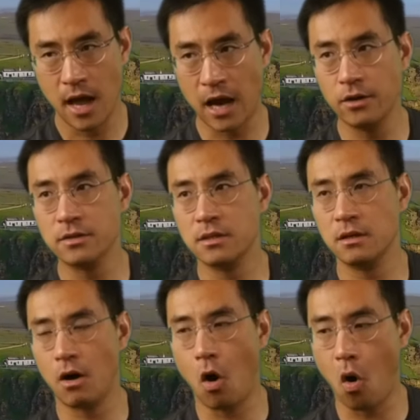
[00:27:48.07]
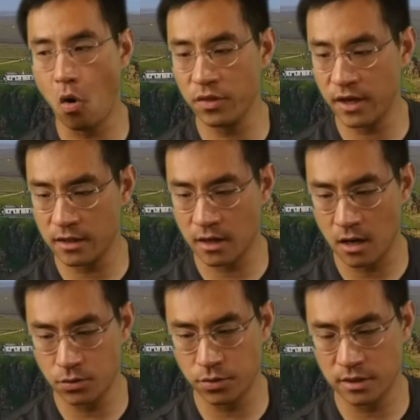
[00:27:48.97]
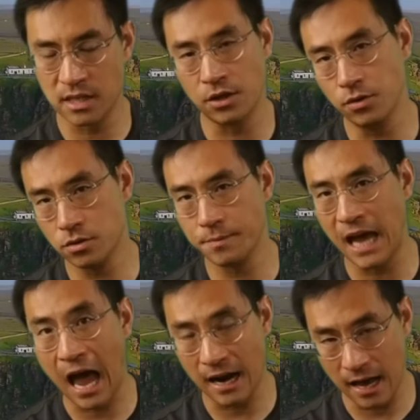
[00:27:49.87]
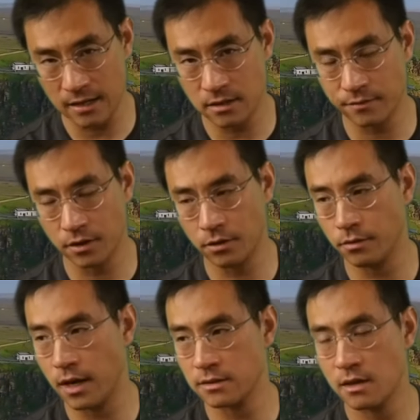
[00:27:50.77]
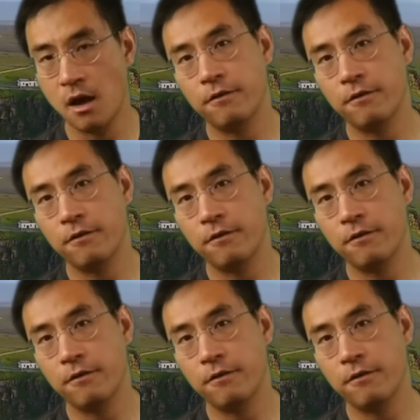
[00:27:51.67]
And you see all the other countries that used to be allies of the U.S.